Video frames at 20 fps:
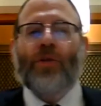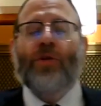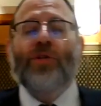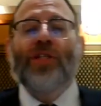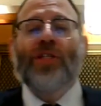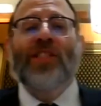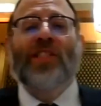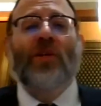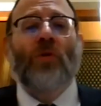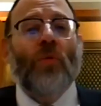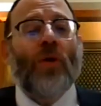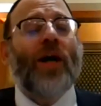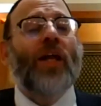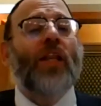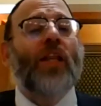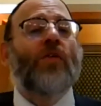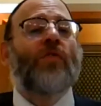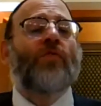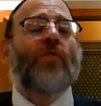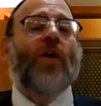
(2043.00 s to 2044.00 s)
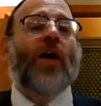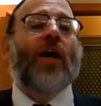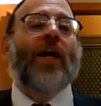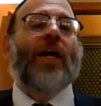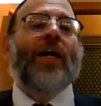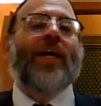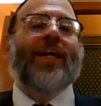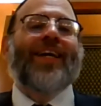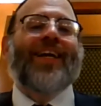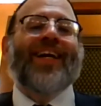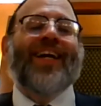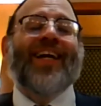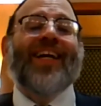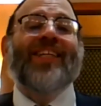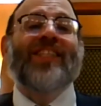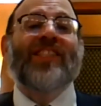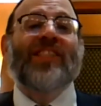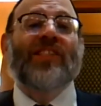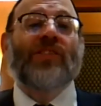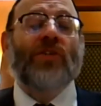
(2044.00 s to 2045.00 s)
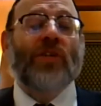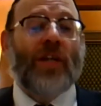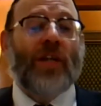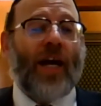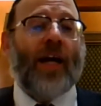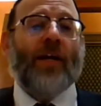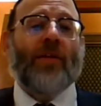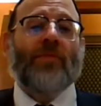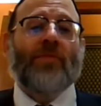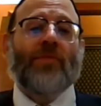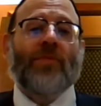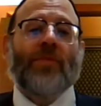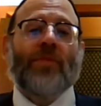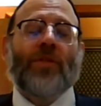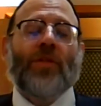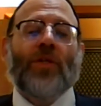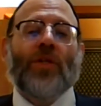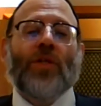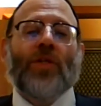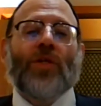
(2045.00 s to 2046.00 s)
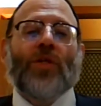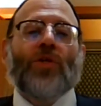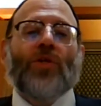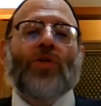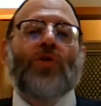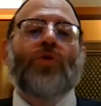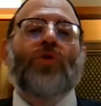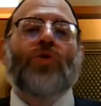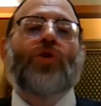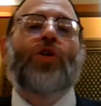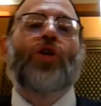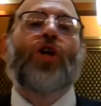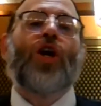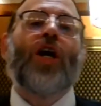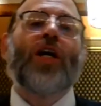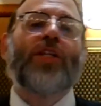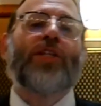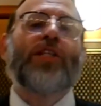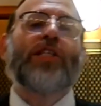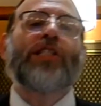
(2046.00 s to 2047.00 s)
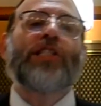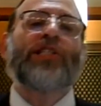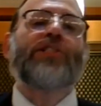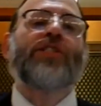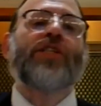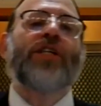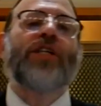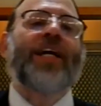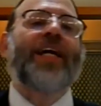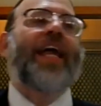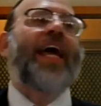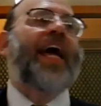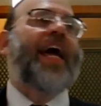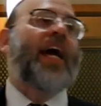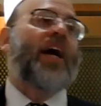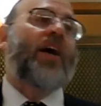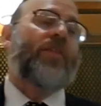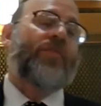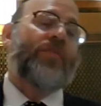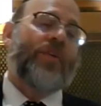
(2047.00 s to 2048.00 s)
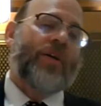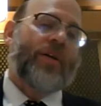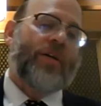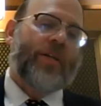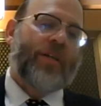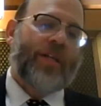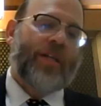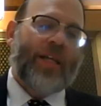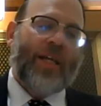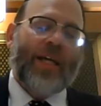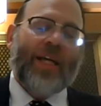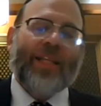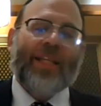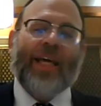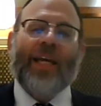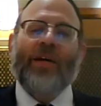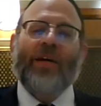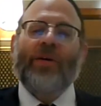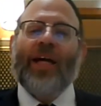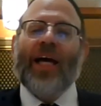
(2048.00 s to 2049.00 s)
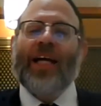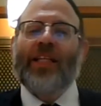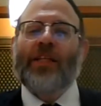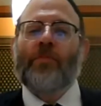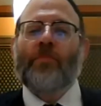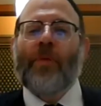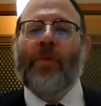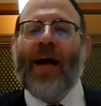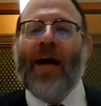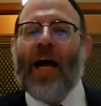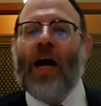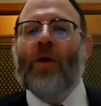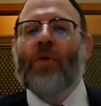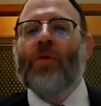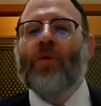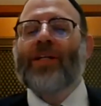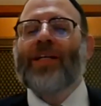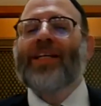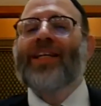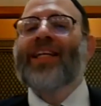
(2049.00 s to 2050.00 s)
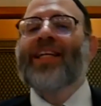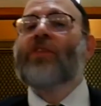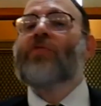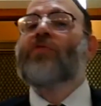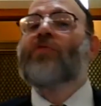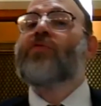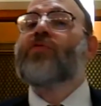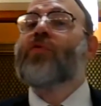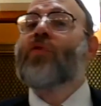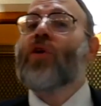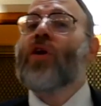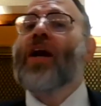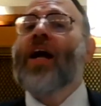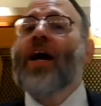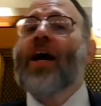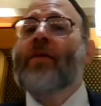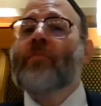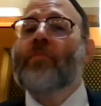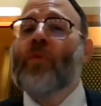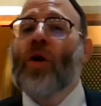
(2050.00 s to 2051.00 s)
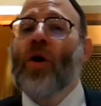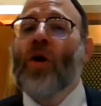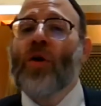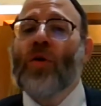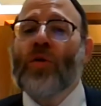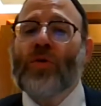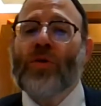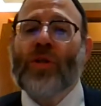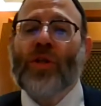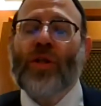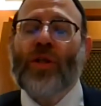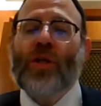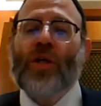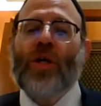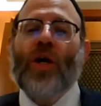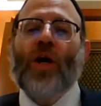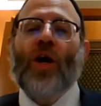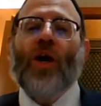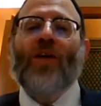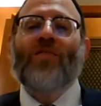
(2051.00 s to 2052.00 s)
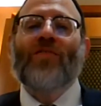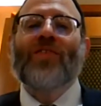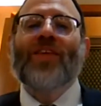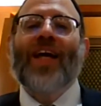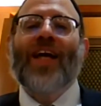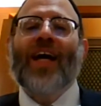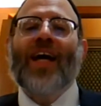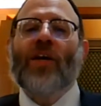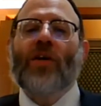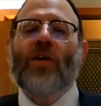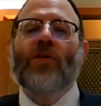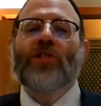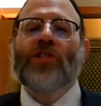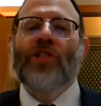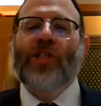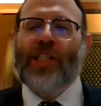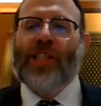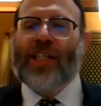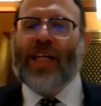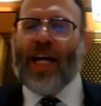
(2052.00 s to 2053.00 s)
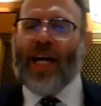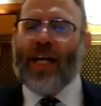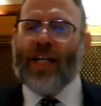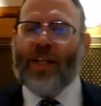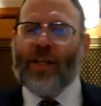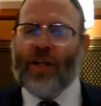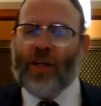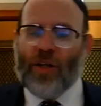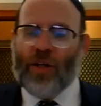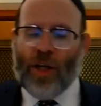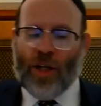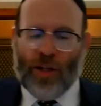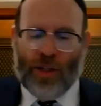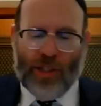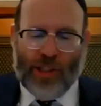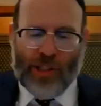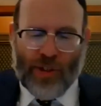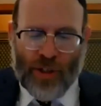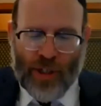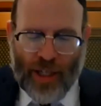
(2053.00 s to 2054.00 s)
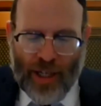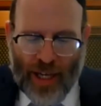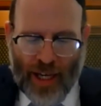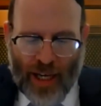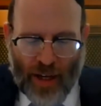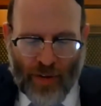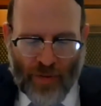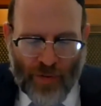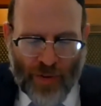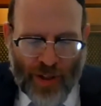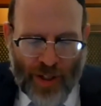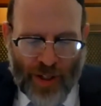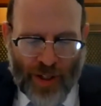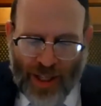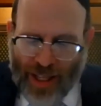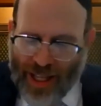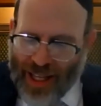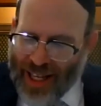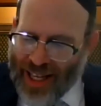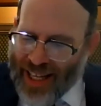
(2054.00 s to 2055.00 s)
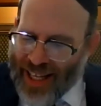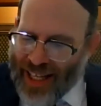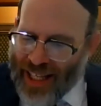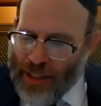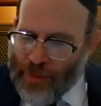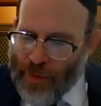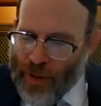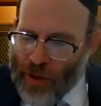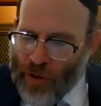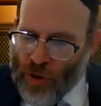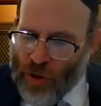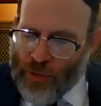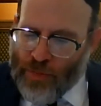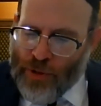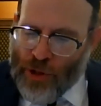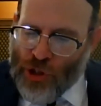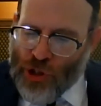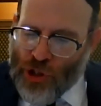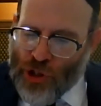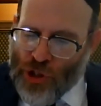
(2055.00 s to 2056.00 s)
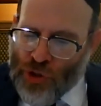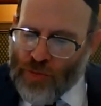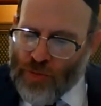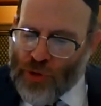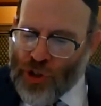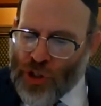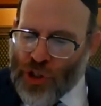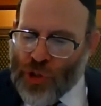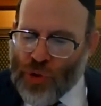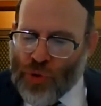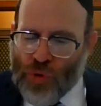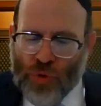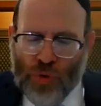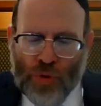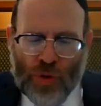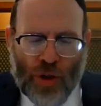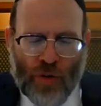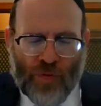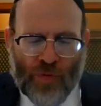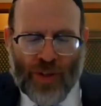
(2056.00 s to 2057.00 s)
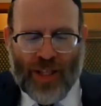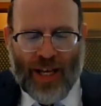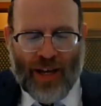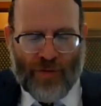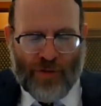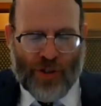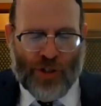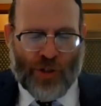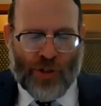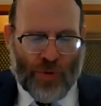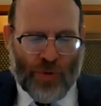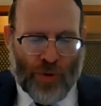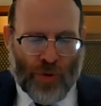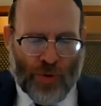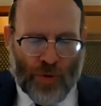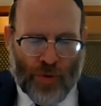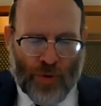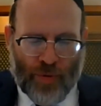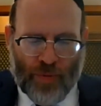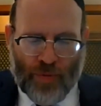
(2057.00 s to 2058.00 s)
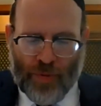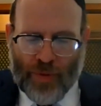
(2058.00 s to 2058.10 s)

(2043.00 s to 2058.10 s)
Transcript: disqualify a sukkah, to cut the sukkah in half, that it has the power that you need 4 amot of not kosher schach to cut a sukkah in half, is because mishum shi'uru v'lav shi'uru.